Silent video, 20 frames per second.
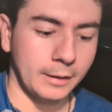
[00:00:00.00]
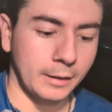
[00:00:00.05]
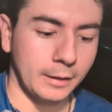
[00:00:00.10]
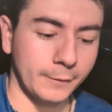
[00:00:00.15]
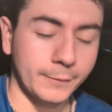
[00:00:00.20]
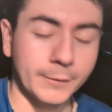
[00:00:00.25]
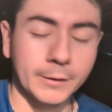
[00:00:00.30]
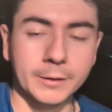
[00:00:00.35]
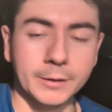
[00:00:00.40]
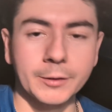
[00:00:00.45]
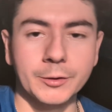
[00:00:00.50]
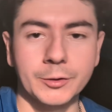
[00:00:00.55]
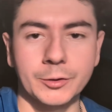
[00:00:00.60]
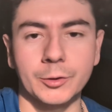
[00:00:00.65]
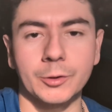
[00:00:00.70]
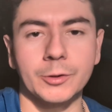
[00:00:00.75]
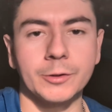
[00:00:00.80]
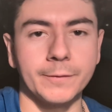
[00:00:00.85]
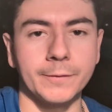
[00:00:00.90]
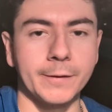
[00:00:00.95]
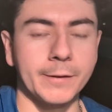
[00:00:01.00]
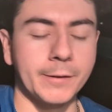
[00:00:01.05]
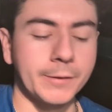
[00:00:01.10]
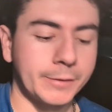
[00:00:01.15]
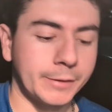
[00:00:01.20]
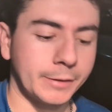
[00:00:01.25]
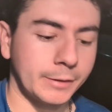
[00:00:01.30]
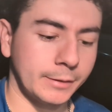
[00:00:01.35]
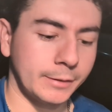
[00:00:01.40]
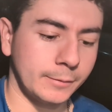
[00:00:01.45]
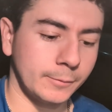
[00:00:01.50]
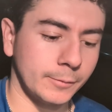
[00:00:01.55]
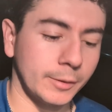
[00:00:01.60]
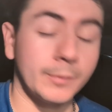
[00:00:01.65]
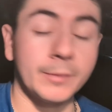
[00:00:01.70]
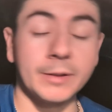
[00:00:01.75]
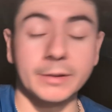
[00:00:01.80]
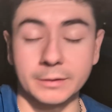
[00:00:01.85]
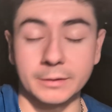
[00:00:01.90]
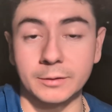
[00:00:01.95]
I feel a good surge of energy when it
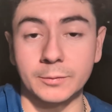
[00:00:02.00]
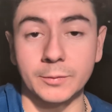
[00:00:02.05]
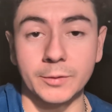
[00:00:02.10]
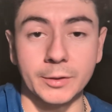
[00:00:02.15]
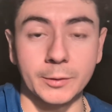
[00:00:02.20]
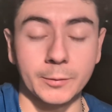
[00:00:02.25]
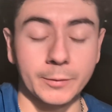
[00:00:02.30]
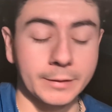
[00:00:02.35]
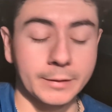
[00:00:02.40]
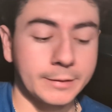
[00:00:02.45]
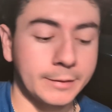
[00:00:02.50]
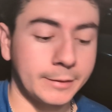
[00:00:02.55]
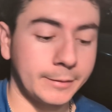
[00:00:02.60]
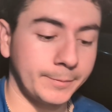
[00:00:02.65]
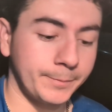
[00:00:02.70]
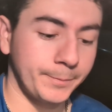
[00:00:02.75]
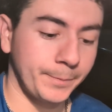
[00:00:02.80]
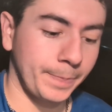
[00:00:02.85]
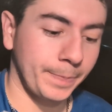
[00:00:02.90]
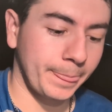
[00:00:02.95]
mixes with the creatine.